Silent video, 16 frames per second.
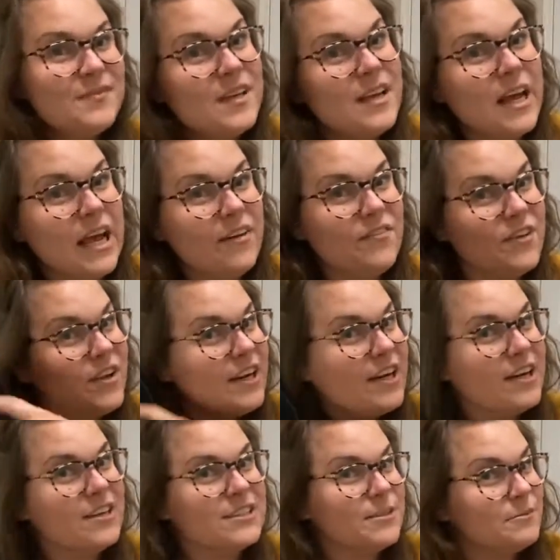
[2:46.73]
If you
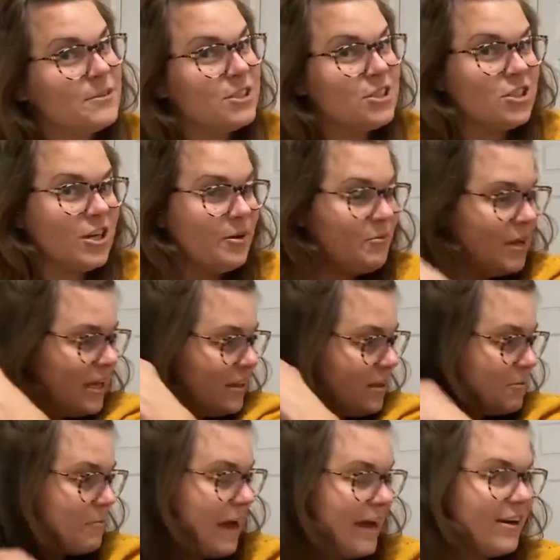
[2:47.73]
hear some screaming in the
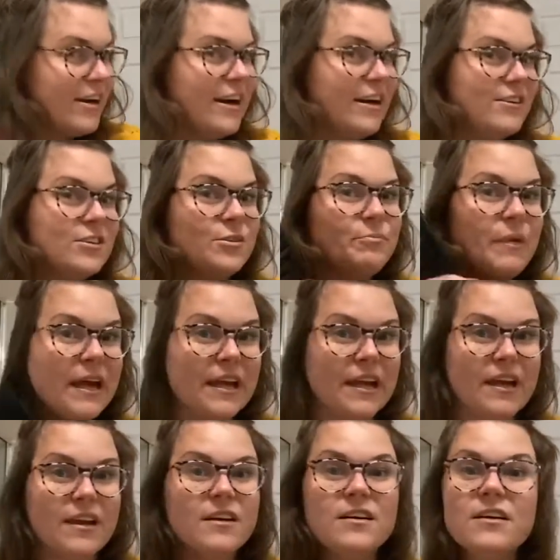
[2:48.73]
background or
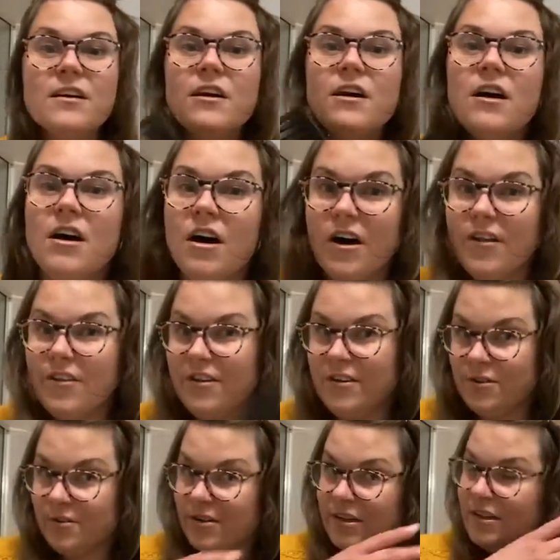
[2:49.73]
banging on the
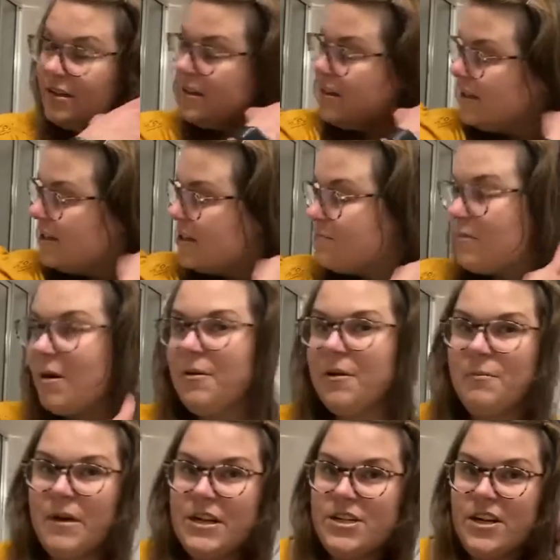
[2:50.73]
door, it's probably
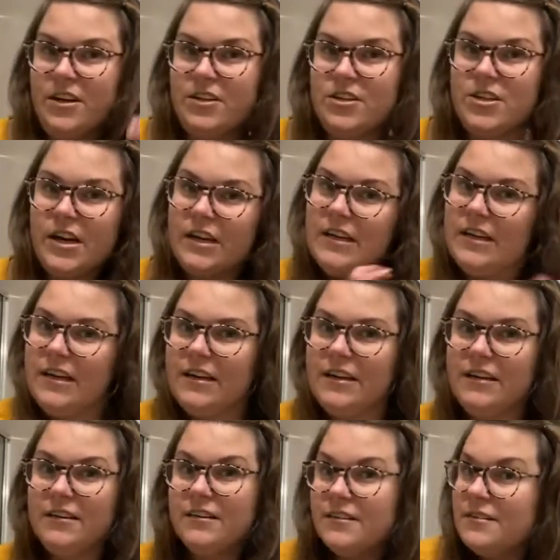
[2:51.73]
my child trying to get
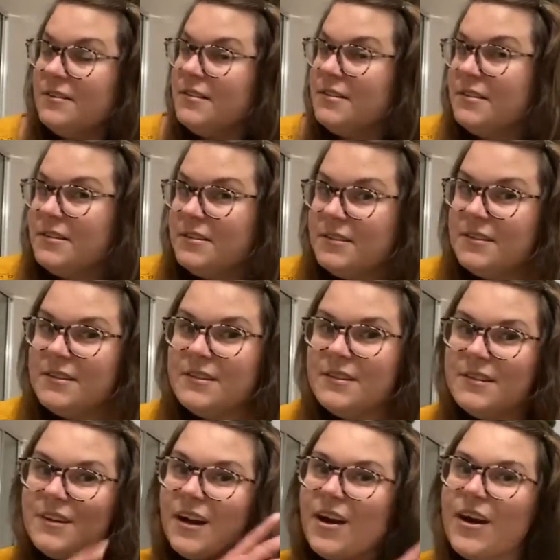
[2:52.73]
in.
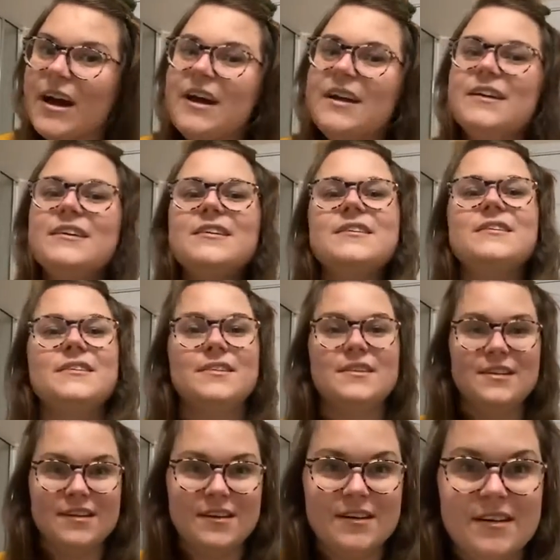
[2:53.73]
Okay,
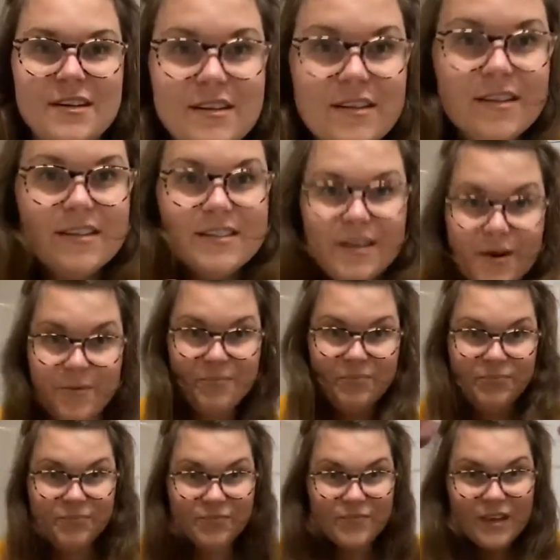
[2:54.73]
so
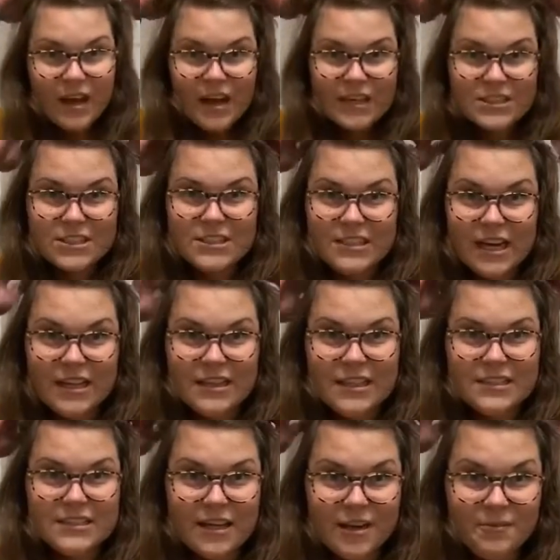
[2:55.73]
I just tied
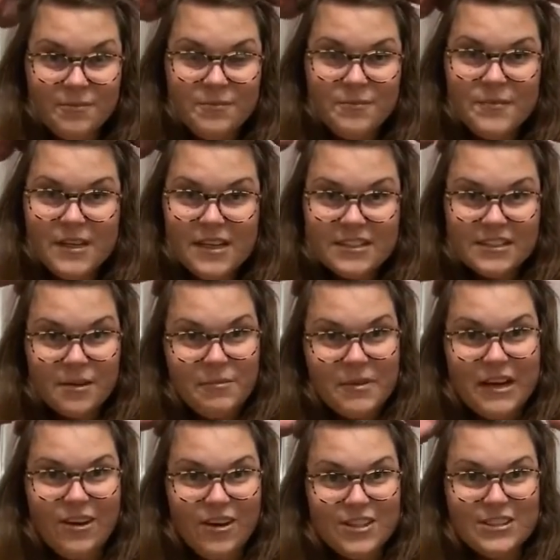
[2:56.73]
this up. Somebody
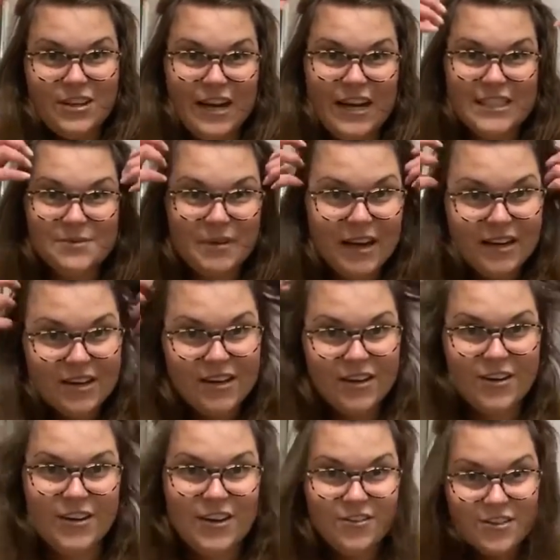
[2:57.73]
also asked me how to do a
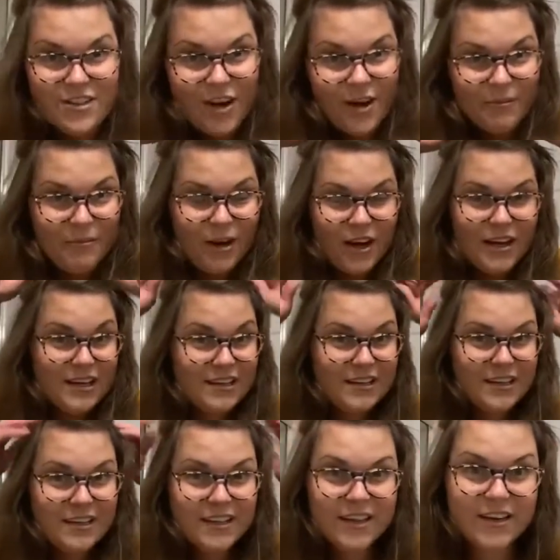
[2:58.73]
cute top knot.
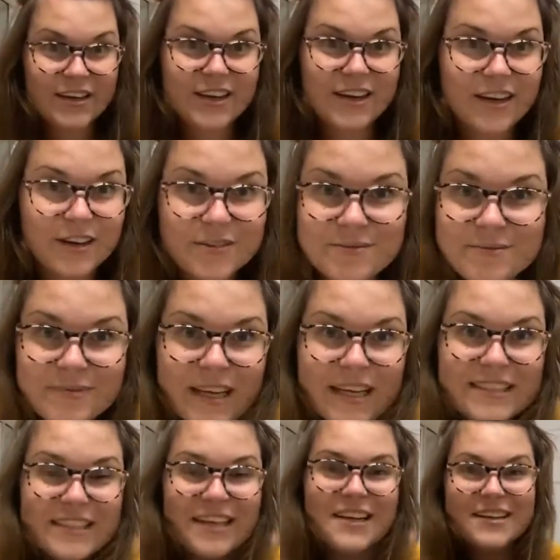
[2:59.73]
There you go, that's
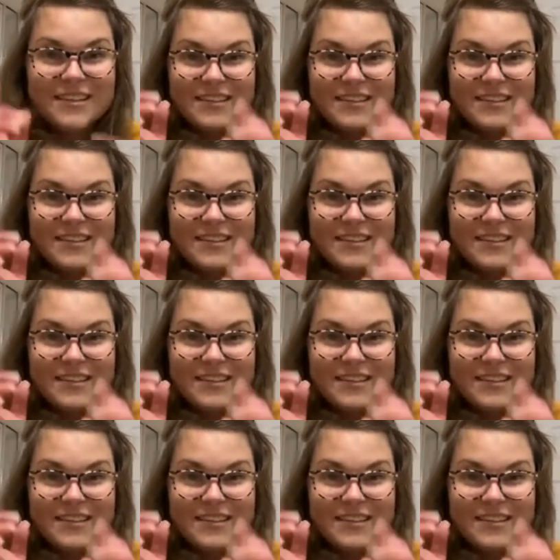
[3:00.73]
it.